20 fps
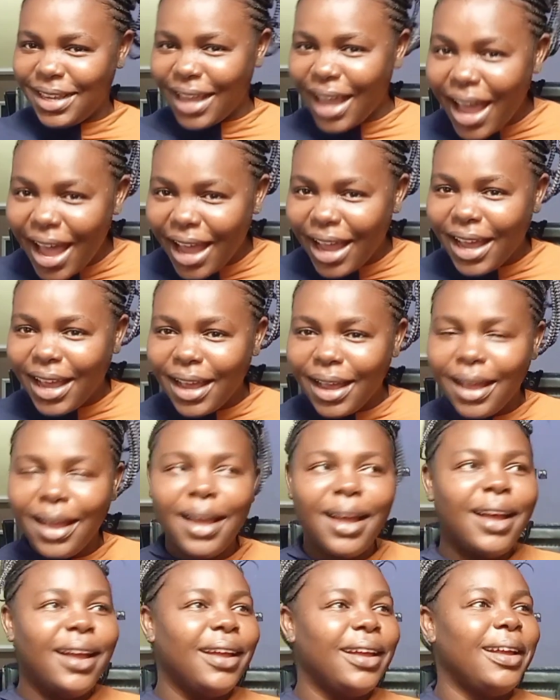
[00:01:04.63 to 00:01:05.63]
Yeah?
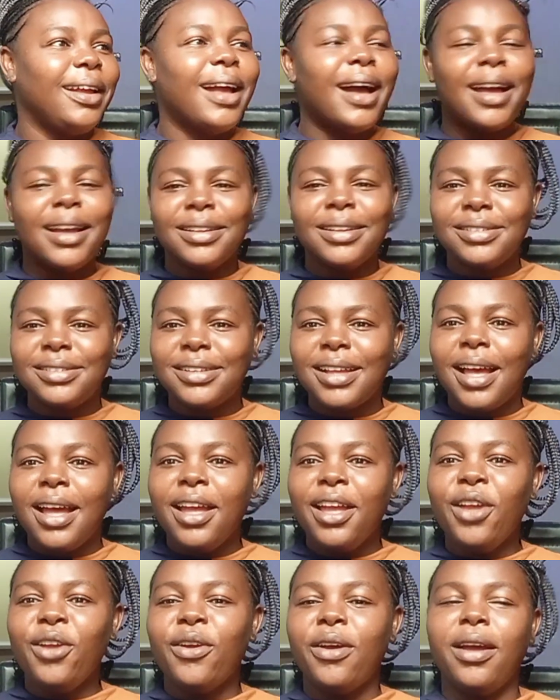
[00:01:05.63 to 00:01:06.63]
Hey guys,
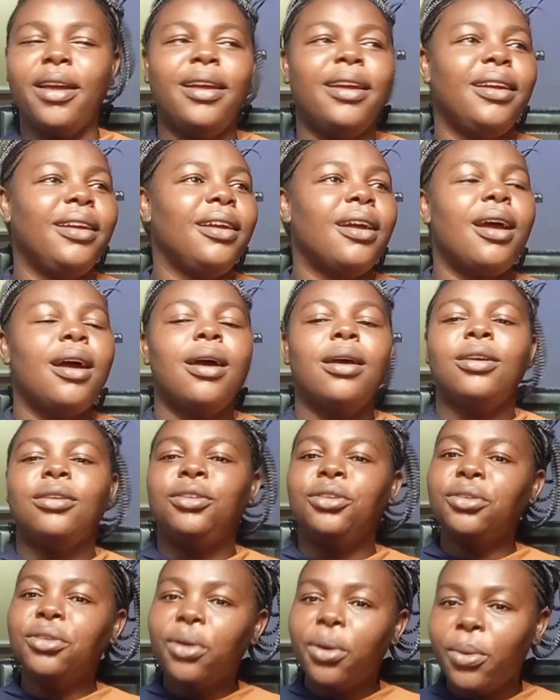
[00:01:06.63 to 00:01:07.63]
do
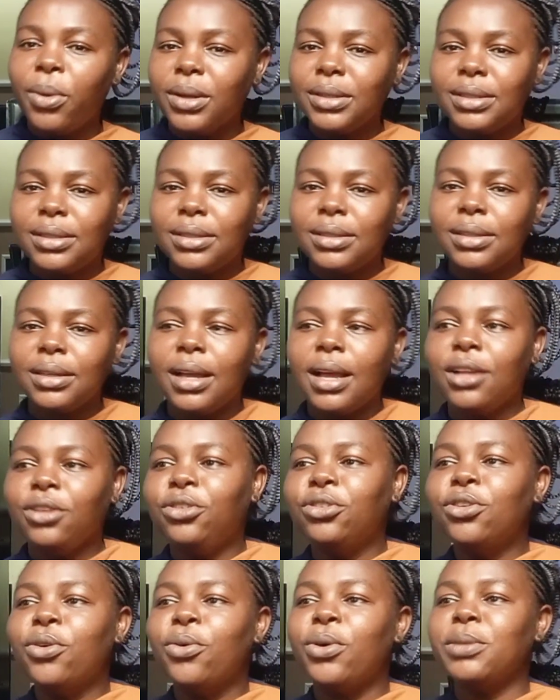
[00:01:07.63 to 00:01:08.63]
you know what
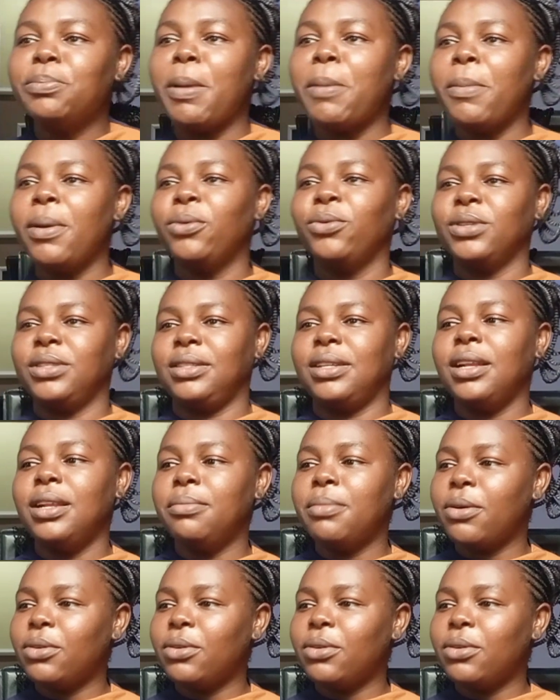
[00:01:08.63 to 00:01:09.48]
my mind was telling me?